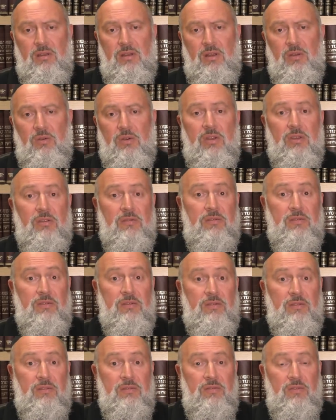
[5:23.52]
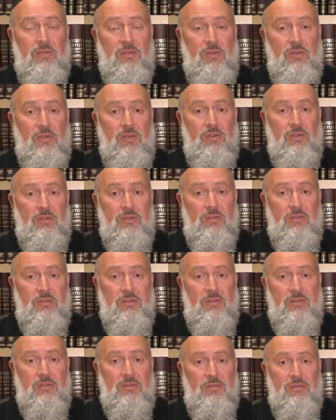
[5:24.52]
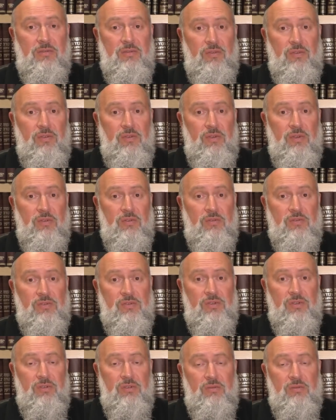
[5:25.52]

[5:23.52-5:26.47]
are looking for those